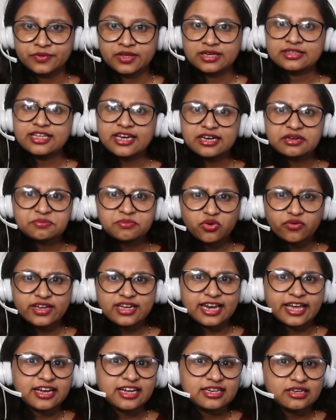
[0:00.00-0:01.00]
They are moving
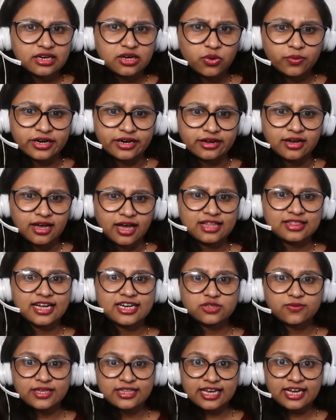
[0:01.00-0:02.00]
like a liquid, and that's
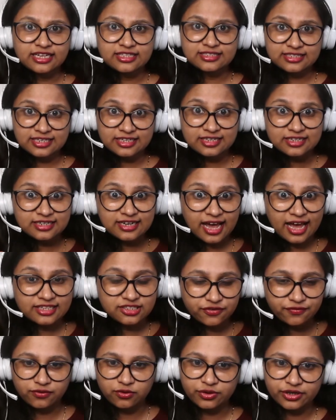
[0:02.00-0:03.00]
why they considered as a
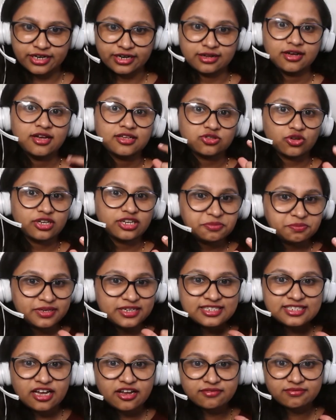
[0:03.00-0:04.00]
fluid. So
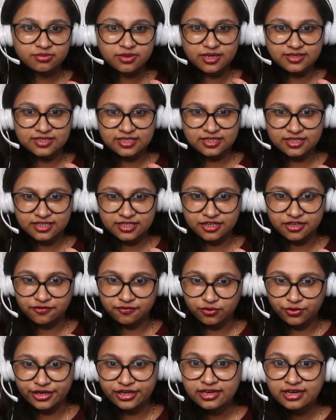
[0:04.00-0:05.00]
lipids are considered here
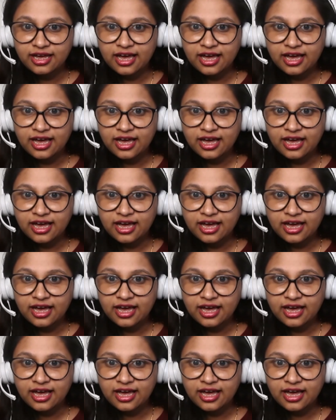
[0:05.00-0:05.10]
fluid.